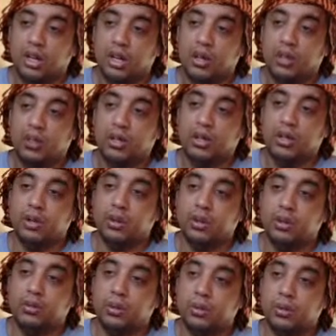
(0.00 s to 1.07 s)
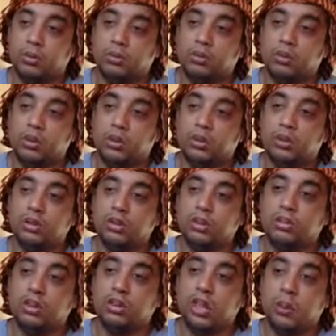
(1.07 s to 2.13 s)
And when the
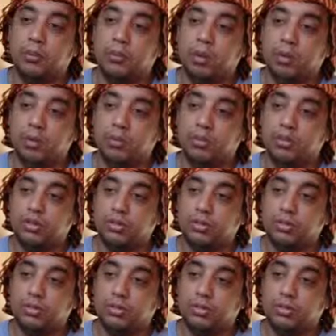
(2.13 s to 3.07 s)
penultimate time comes,